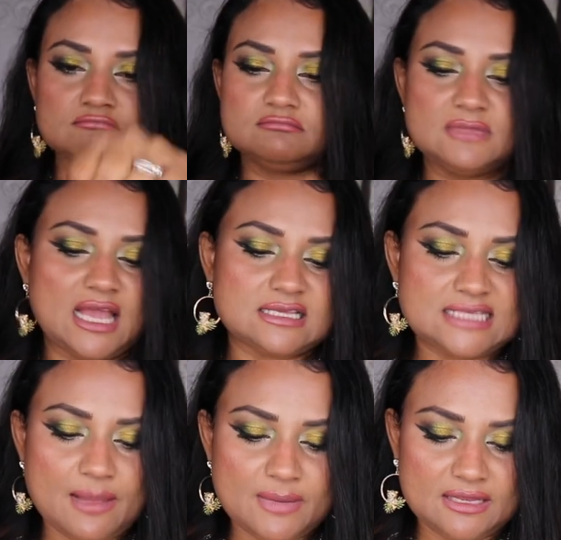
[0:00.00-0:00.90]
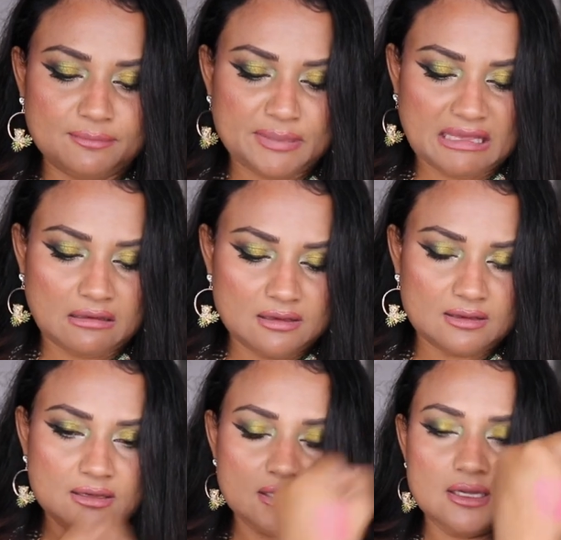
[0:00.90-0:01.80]
yeah, salmony
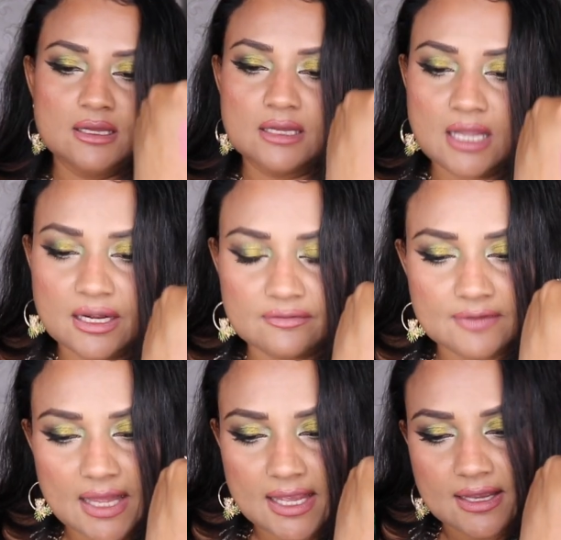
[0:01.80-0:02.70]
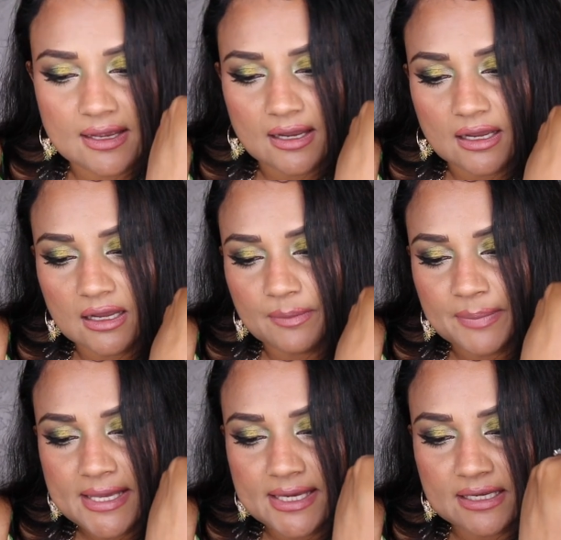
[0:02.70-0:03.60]
pink, kind of like a, uh, a
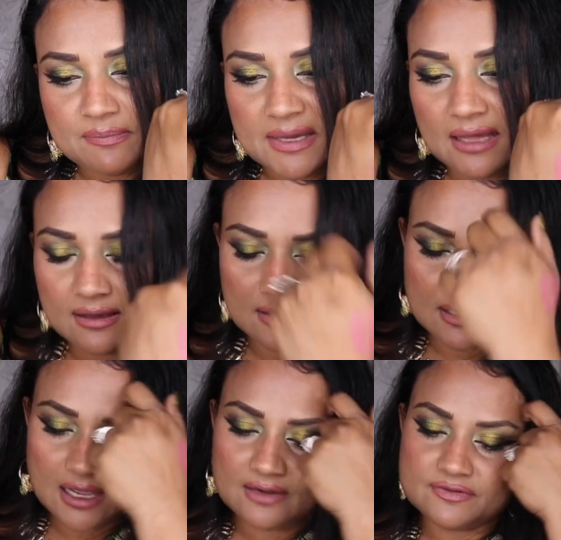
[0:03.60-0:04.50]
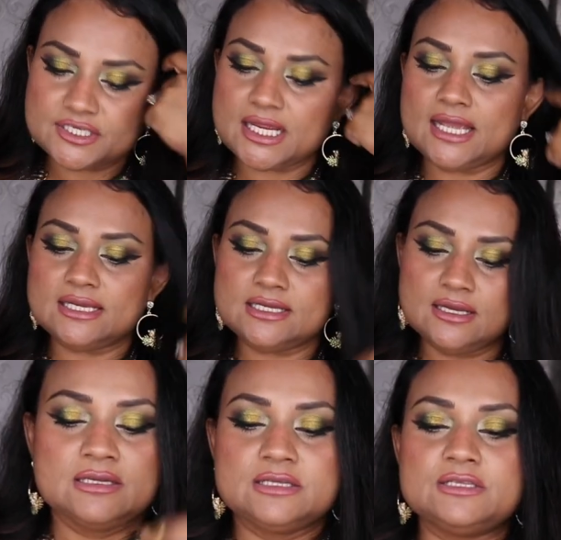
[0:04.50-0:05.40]
peony pink kind of shade.
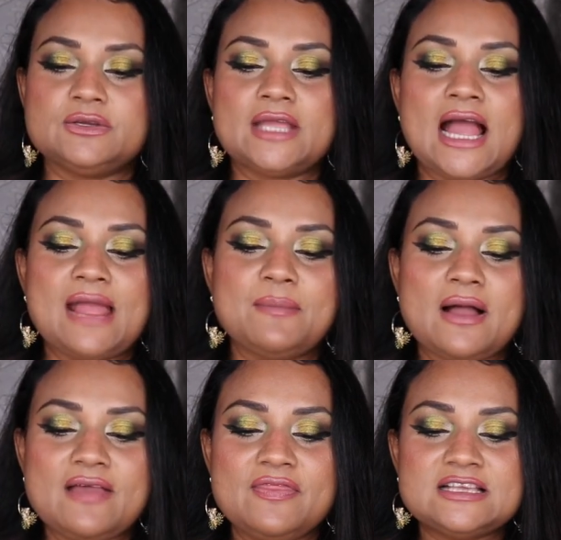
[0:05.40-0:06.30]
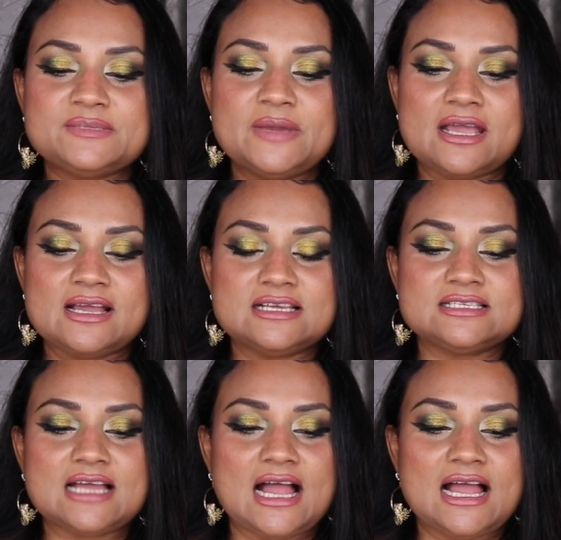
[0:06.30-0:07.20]
So yeah, I bought this
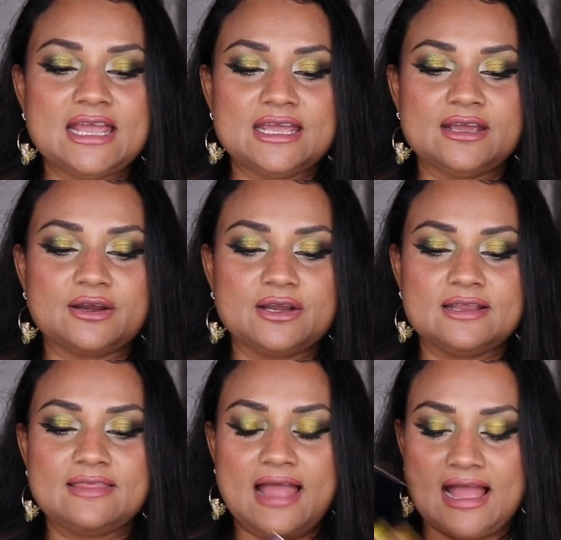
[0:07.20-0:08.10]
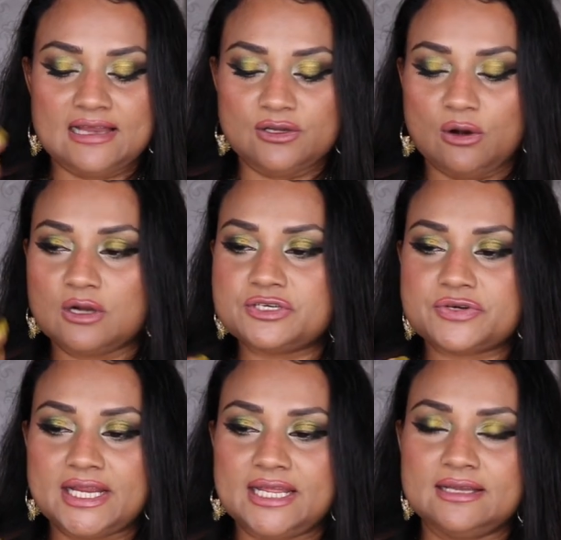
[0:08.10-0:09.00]
because I heard that
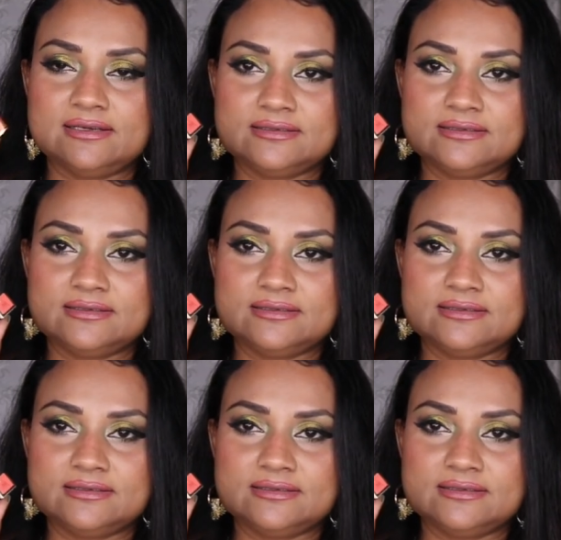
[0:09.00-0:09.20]
Audrey